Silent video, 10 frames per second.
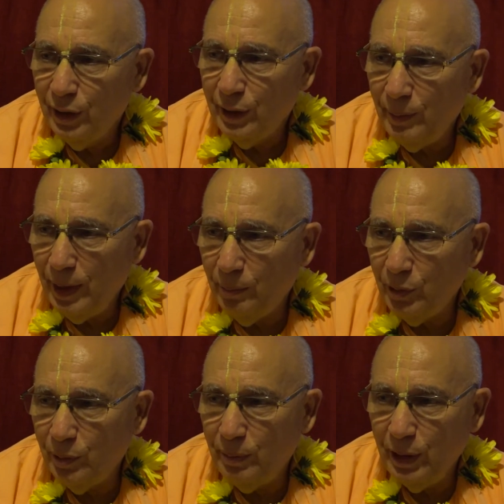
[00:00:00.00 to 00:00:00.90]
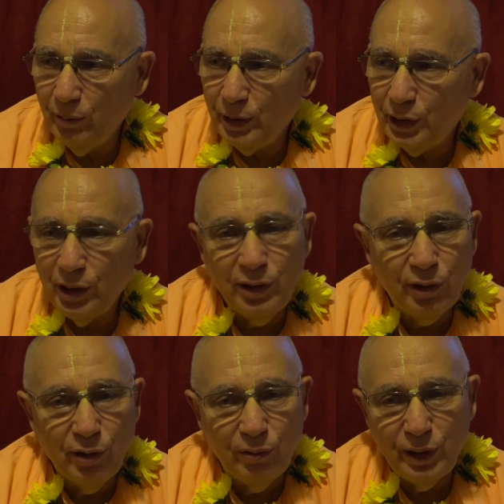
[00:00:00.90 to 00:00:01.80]
to be able to be with Srila
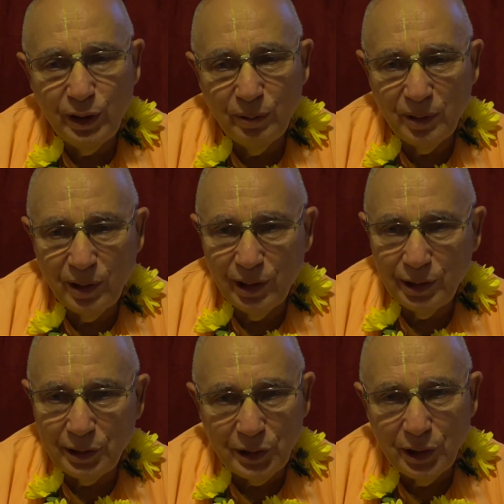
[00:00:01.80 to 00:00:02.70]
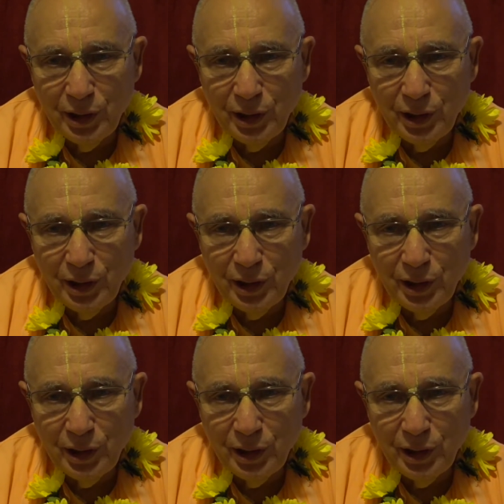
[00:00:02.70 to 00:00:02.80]
Govinda Maharaj.